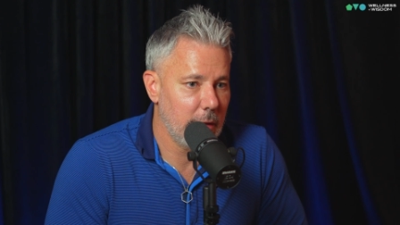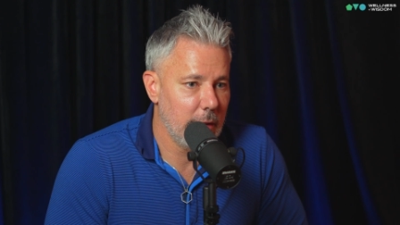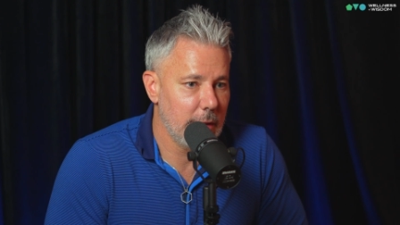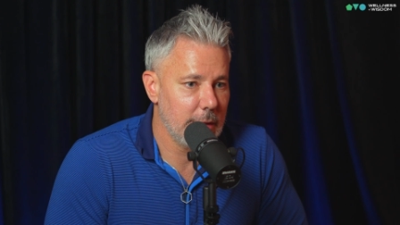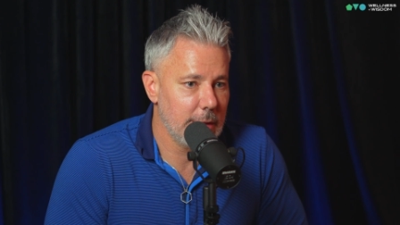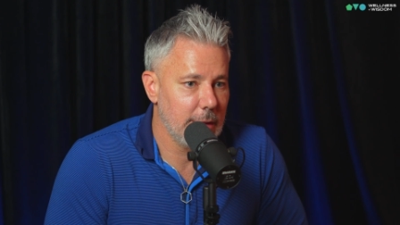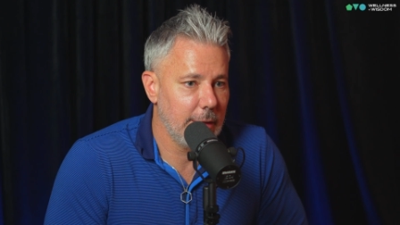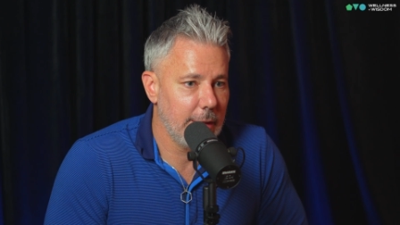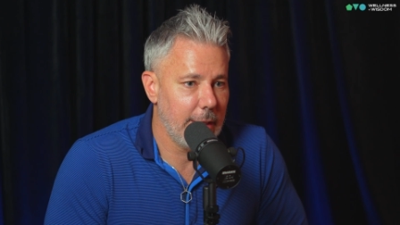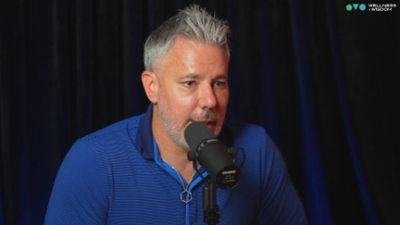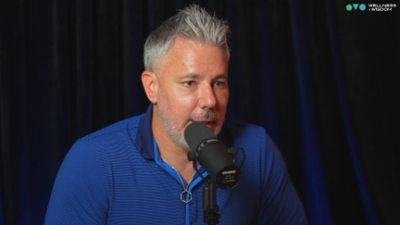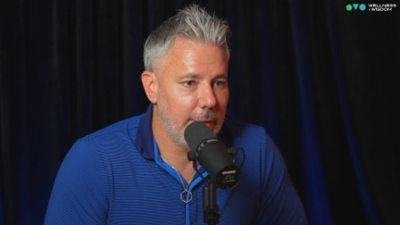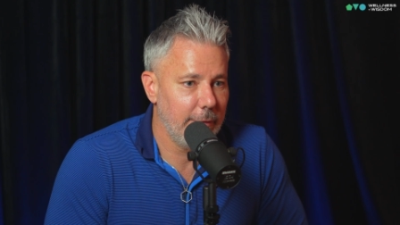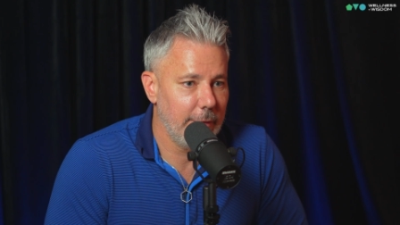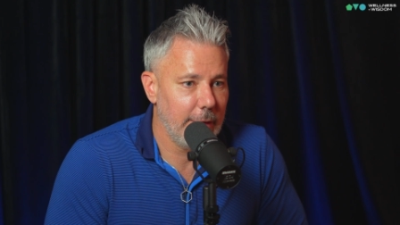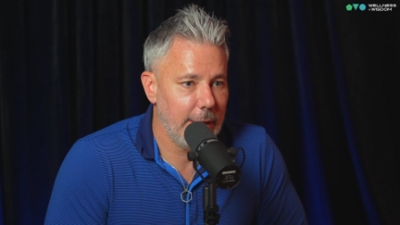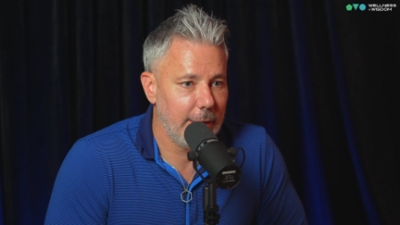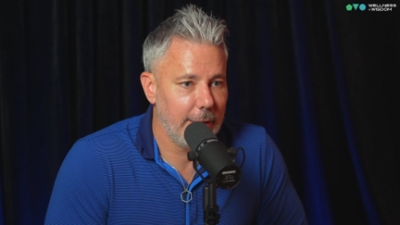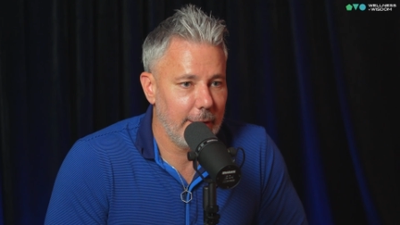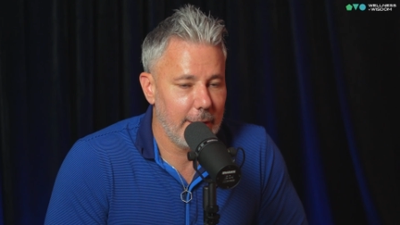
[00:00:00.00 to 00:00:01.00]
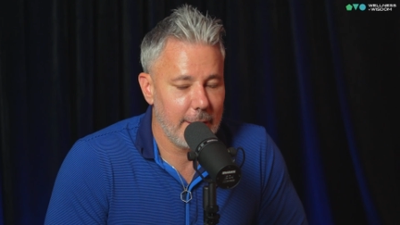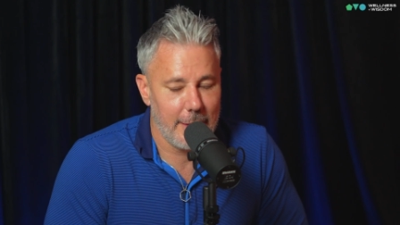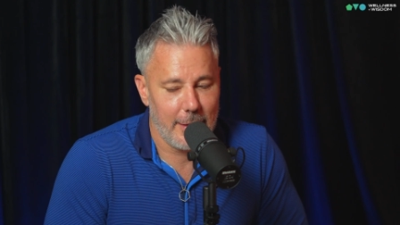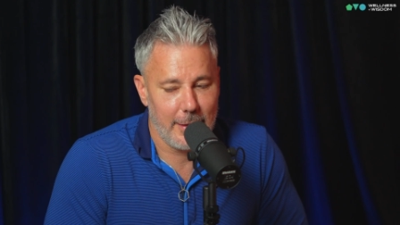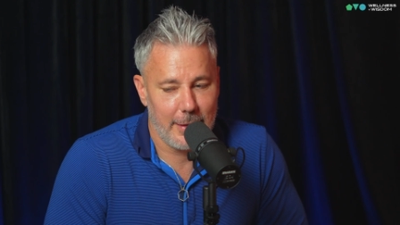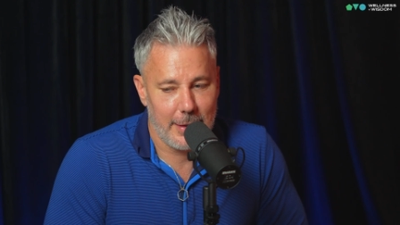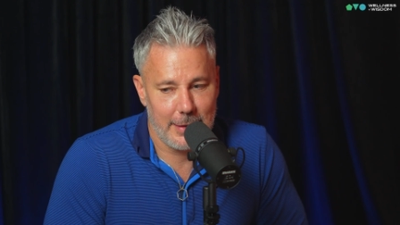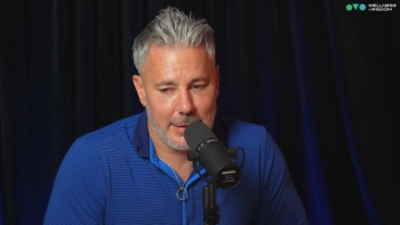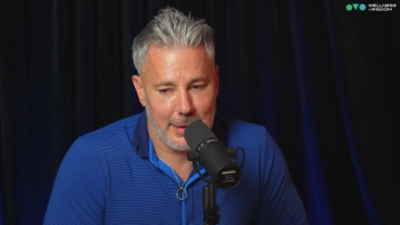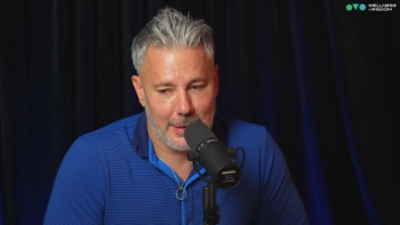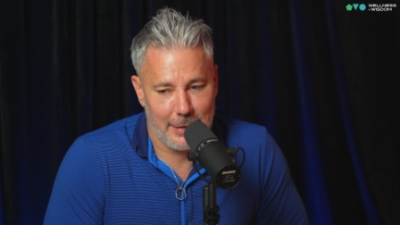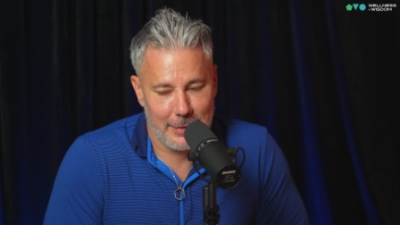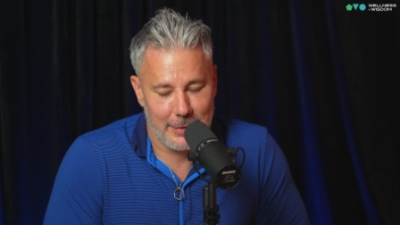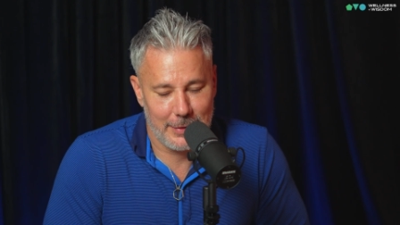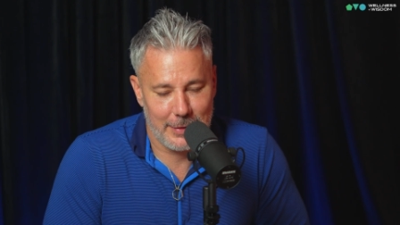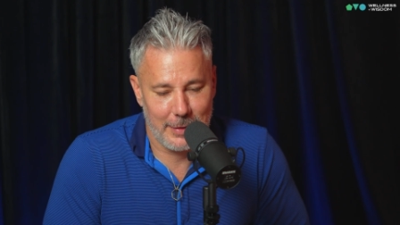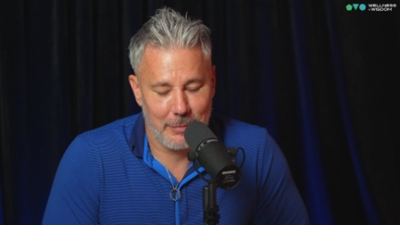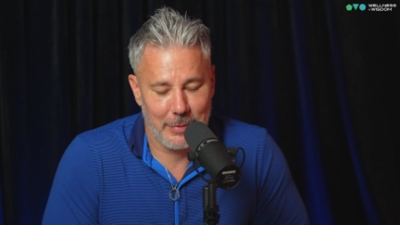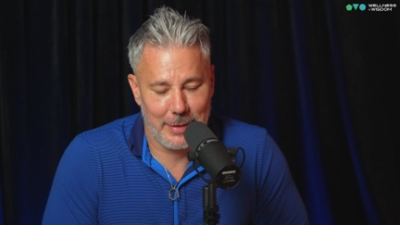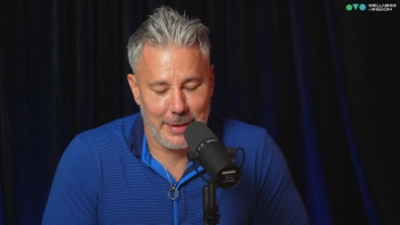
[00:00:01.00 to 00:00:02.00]
There's a lot of like, I'll, I'll let Daniel
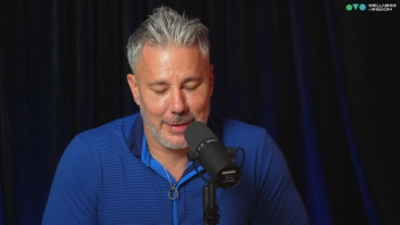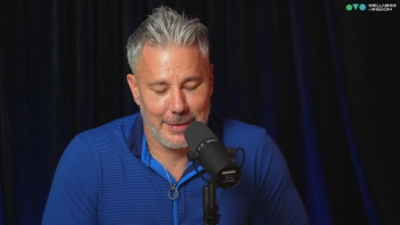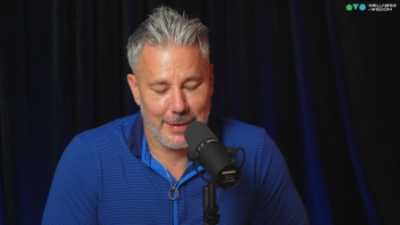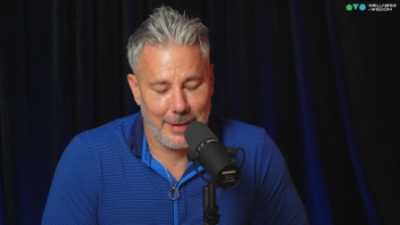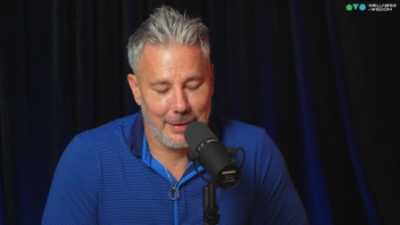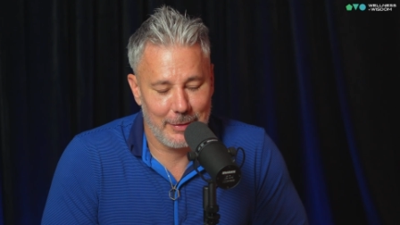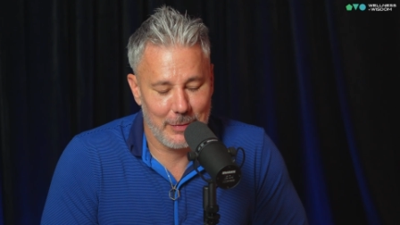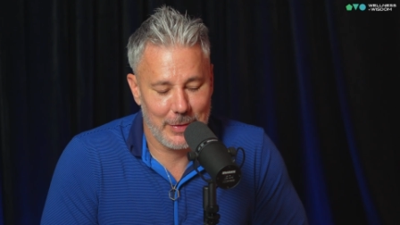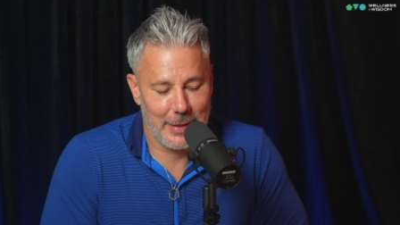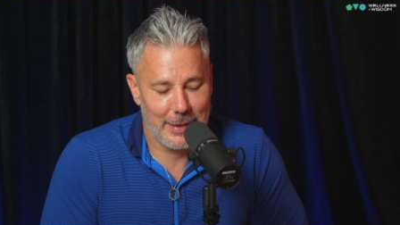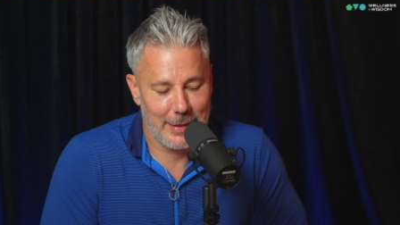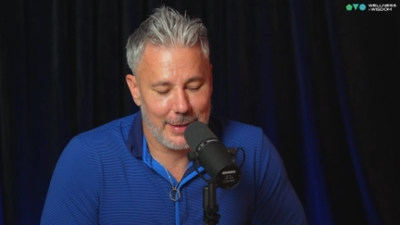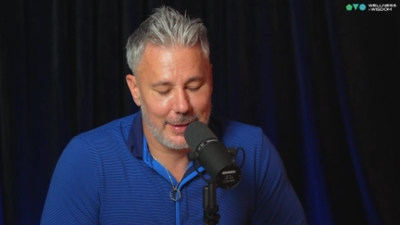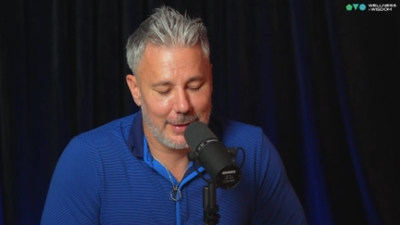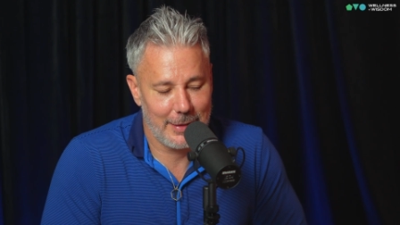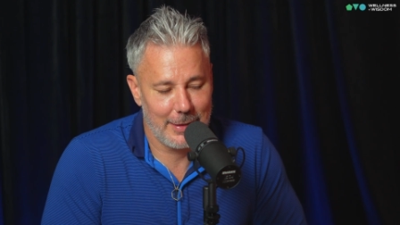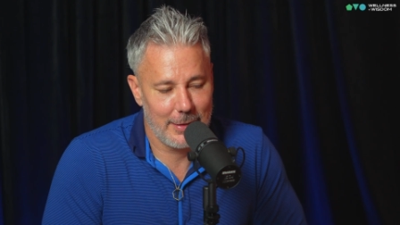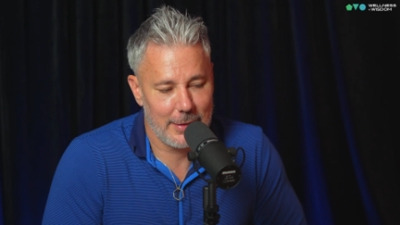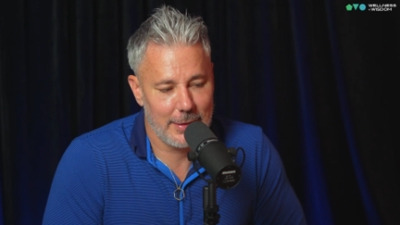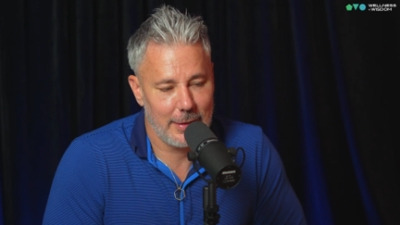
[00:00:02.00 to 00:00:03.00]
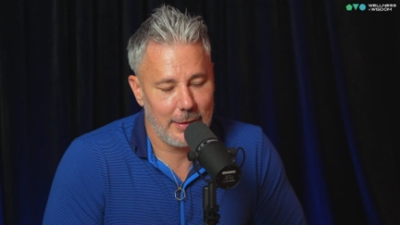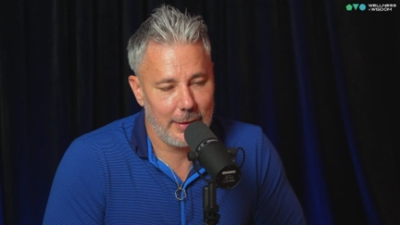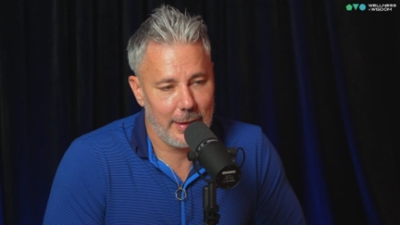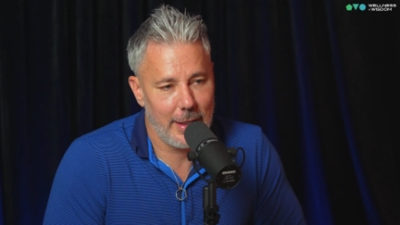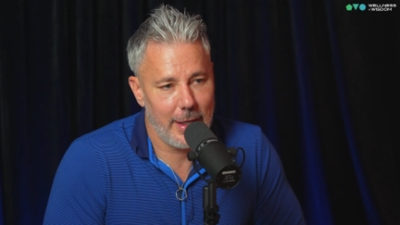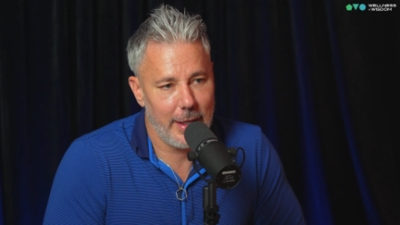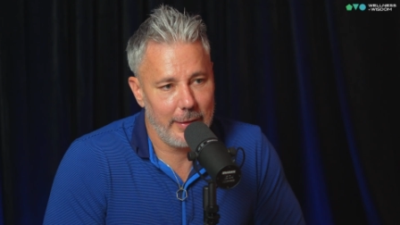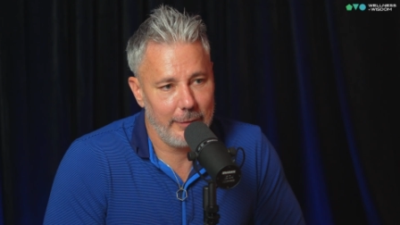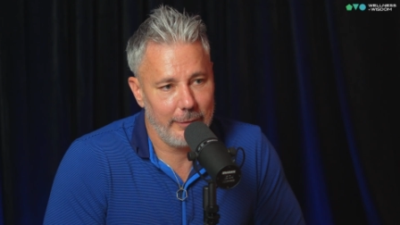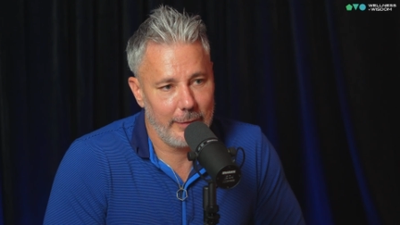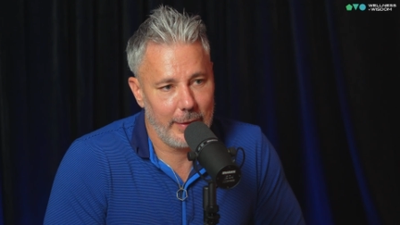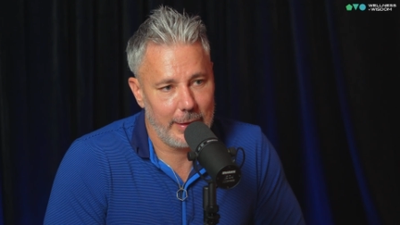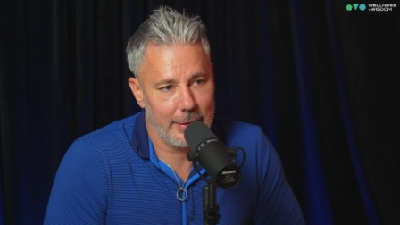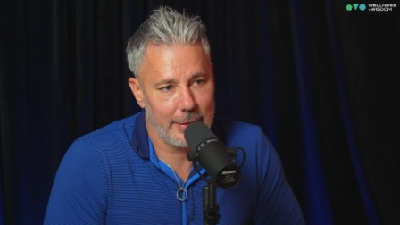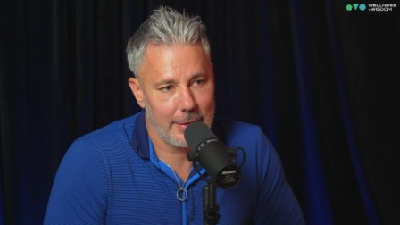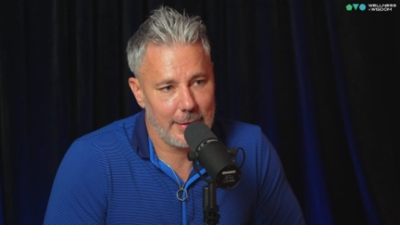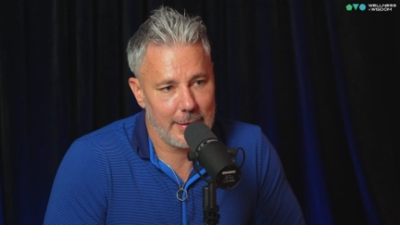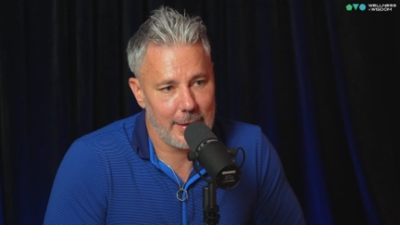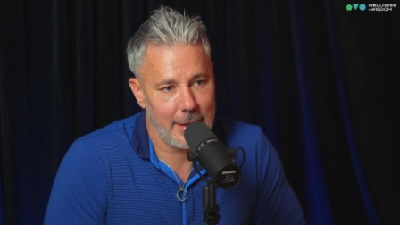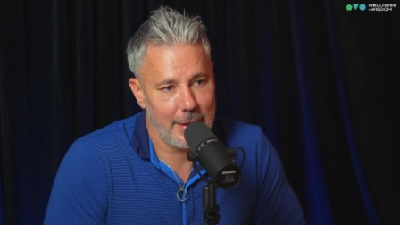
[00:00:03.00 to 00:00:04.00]
jump in a second, but like, there's a lot of like
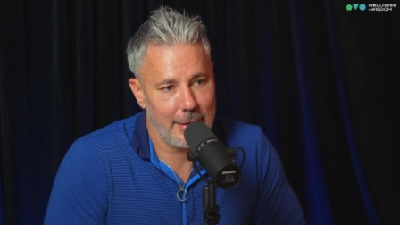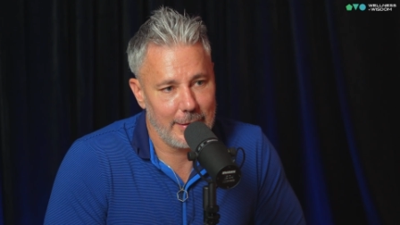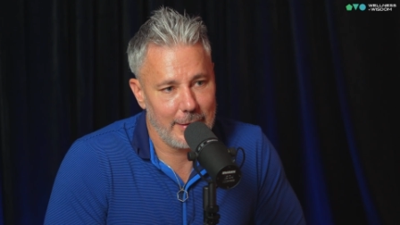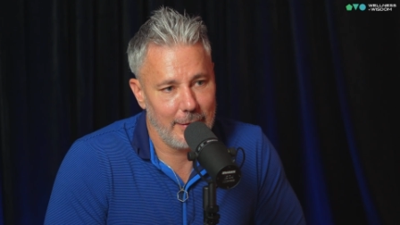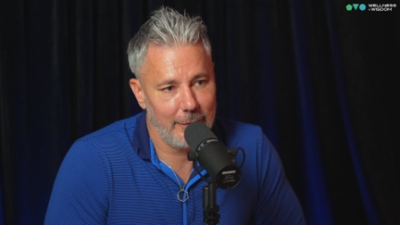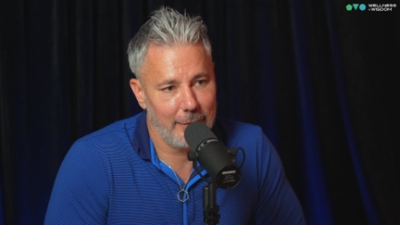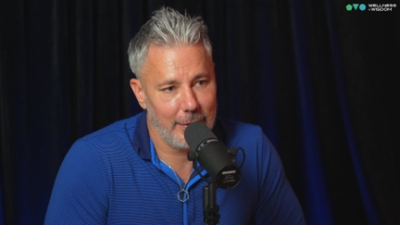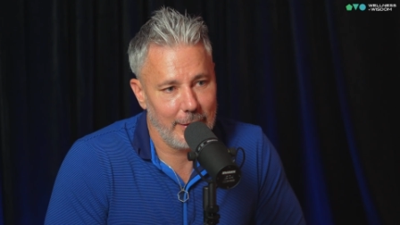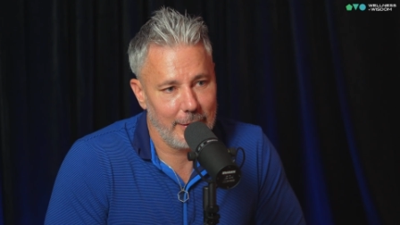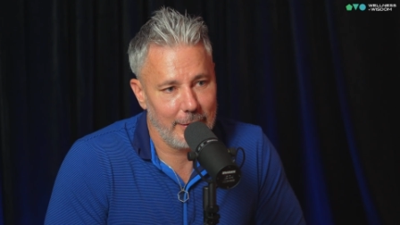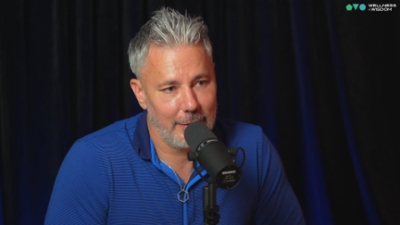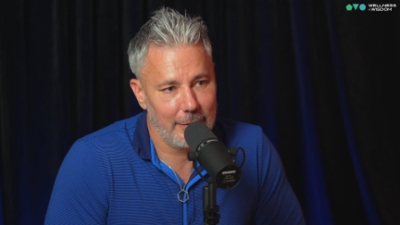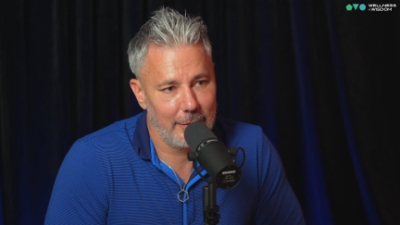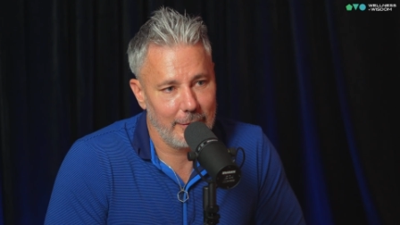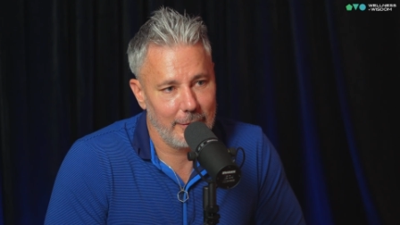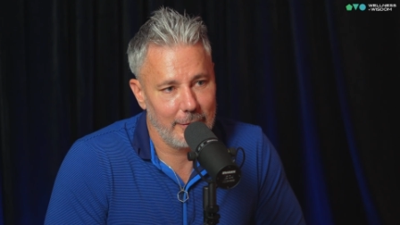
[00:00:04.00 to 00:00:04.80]
scientific